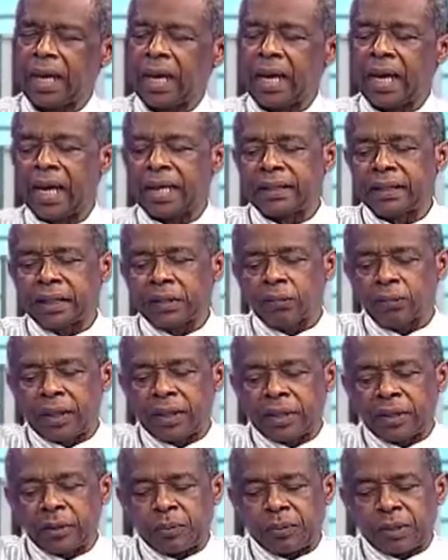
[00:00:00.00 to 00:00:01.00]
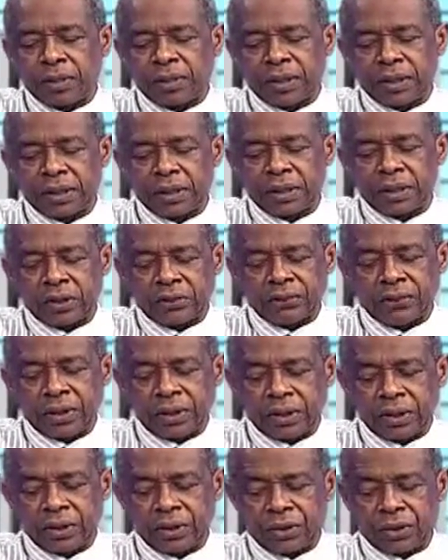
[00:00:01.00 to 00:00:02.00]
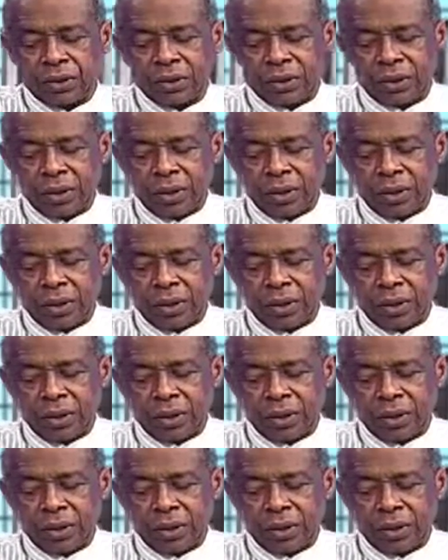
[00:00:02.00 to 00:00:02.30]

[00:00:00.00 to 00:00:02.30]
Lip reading: And then when the project is finished,